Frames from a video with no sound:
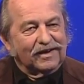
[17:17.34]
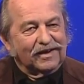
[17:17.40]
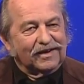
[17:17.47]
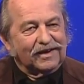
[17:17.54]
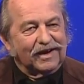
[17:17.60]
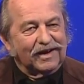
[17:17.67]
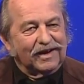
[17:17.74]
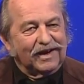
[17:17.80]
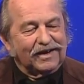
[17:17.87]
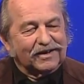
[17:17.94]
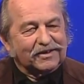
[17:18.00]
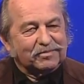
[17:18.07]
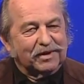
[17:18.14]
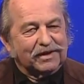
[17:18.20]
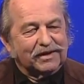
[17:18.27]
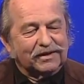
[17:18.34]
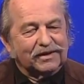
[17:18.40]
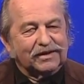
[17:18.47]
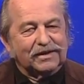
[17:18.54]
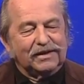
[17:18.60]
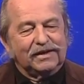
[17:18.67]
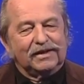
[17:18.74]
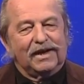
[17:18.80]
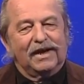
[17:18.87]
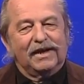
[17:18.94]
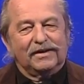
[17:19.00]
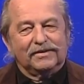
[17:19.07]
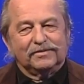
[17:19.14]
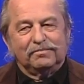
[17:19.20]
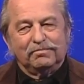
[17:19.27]
And I had yeah. explained it, and I
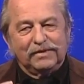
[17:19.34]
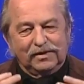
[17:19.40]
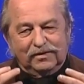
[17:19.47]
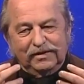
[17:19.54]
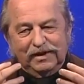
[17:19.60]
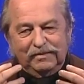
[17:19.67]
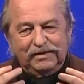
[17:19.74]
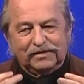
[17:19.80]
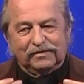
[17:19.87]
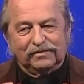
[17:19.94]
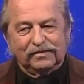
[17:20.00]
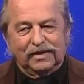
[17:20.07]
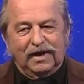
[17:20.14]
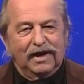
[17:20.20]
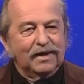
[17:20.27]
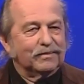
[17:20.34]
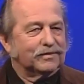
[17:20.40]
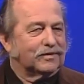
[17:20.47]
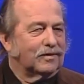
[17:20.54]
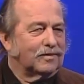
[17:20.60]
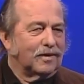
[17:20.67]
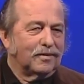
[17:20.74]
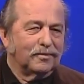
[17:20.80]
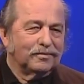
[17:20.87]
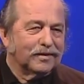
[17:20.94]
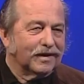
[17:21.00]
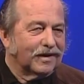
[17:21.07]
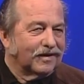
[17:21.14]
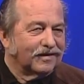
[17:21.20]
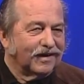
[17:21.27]
had this mental image of, I am so old
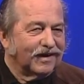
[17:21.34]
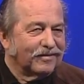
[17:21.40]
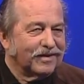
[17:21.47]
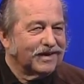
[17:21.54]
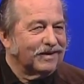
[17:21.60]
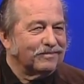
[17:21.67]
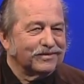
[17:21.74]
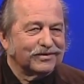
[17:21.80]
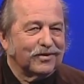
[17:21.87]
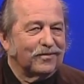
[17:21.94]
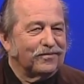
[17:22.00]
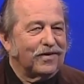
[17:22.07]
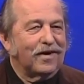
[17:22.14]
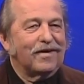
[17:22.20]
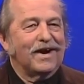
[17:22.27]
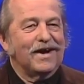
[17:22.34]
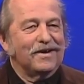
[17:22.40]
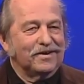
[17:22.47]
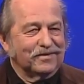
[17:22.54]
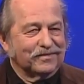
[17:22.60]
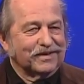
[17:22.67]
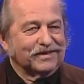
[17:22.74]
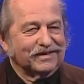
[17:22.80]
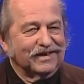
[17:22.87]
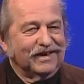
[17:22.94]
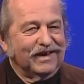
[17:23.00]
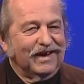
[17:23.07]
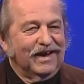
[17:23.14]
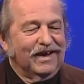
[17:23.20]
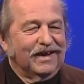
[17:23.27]
now. I mean, I'm so far out of it.
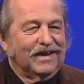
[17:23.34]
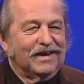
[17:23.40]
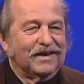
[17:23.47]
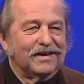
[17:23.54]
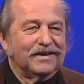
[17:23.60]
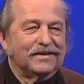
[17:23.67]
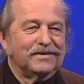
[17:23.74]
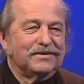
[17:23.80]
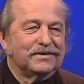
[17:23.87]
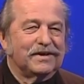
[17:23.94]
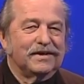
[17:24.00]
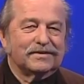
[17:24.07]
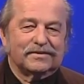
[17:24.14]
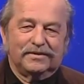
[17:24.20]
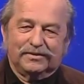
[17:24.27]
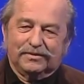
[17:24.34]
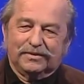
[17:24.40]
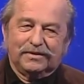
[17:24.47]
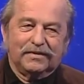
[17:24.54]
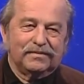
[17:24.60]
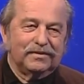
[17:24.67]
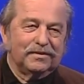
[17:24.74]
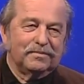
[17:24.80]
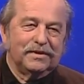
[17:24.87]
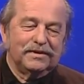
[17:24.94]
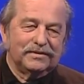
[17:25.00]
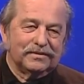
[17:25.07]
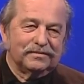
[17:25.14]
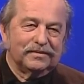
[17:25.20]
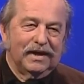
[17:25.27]
Yeah. Uh, these kids are into a different
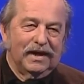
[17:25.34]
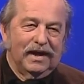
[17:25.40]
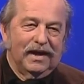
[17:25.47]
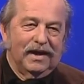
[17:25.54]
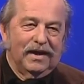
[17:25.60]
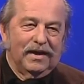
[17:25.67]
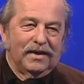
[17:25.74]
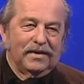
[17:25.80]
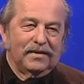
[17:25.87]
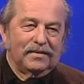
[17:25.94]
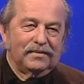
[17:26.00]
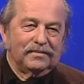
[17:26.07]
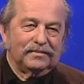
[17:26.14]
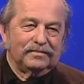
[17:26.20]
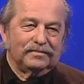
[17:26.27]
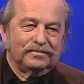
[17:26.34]
dimension. It, it, it's, it's